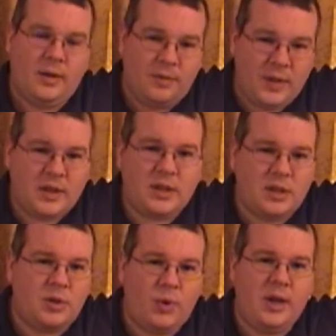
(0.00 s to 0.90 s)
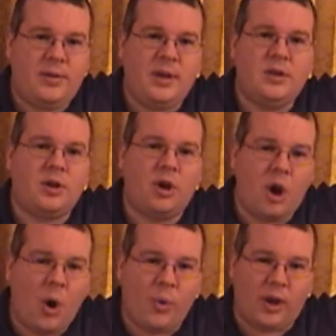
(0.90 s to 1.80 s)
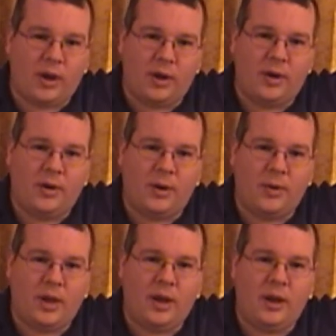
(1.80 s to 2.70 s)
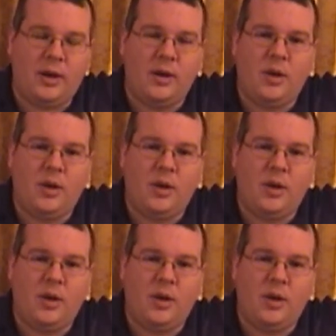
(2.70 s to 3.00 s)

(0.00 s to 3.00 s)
This is the way things are going, okay?